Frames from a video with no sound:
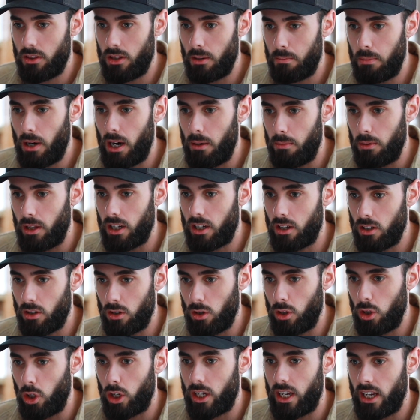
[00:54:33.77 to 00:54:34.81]
public,
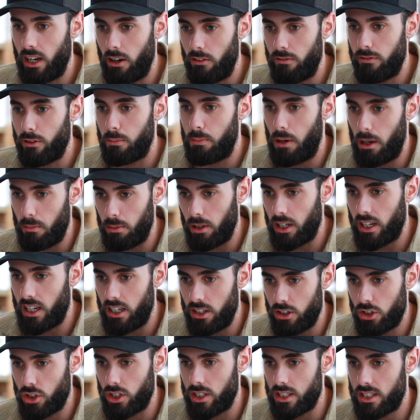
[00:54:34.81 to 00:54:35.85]
looking out for public
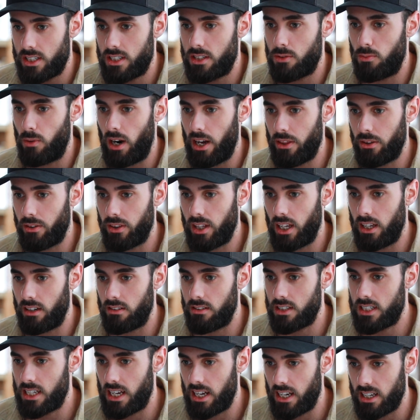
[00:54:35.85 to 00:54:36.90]
interests rather than,
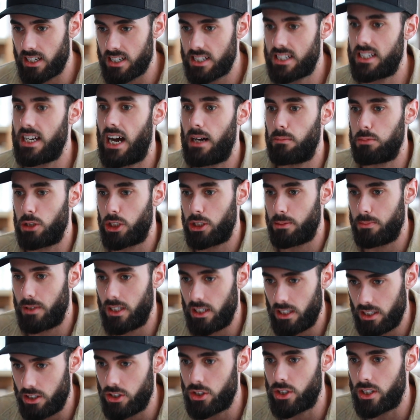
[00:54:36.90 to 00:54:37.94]
say, establishment
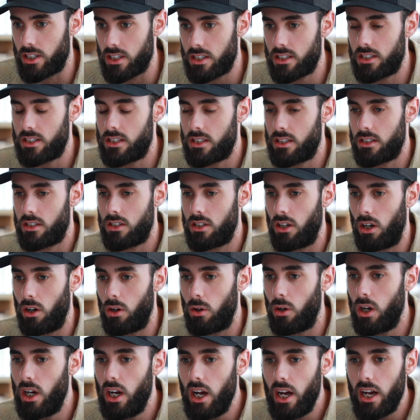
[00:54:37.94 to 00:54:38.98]
interests.
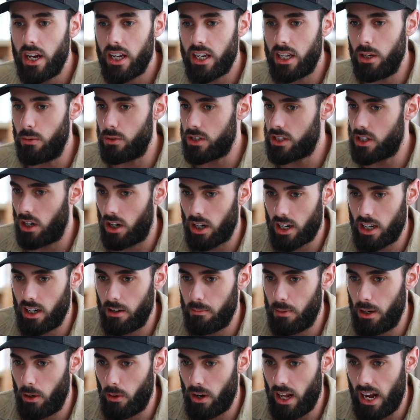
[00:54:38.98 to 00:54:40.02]
So he was talking
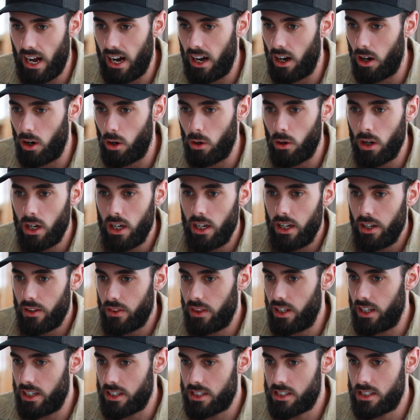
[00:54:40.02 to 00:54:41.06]
about how
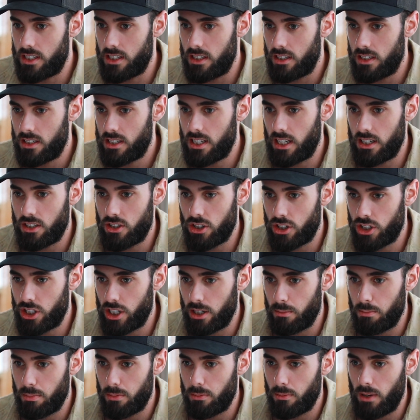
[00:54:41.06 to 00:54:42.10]
this
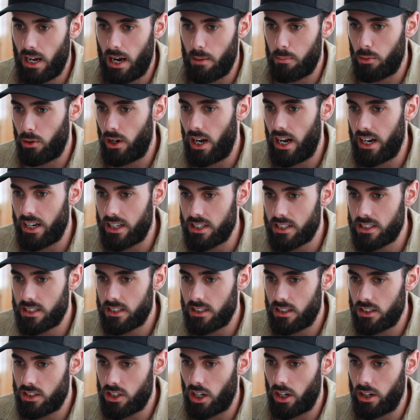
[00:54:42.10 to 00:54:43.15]
censorship apparatus
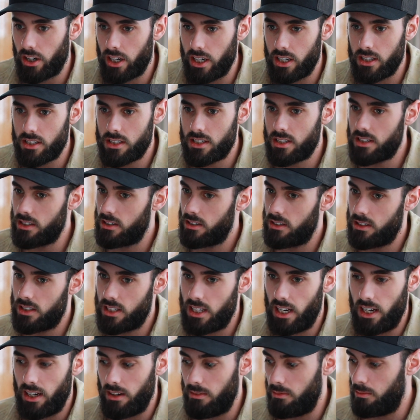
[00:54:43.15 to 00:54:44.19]
targets,
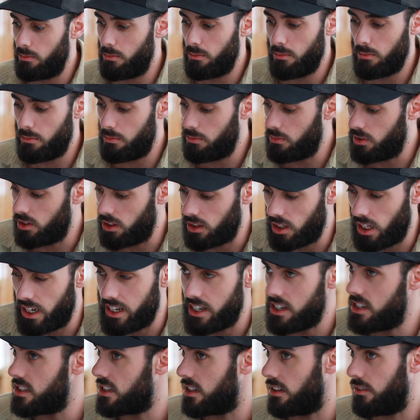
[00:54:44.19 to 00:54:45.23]
say, the
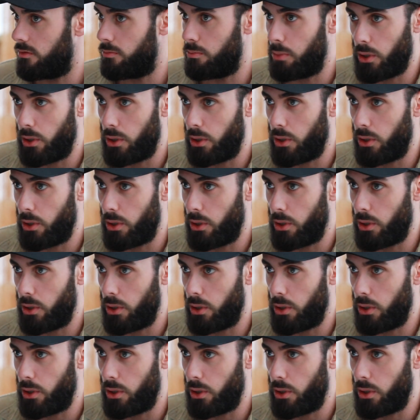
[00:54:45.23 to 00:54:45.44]
likes of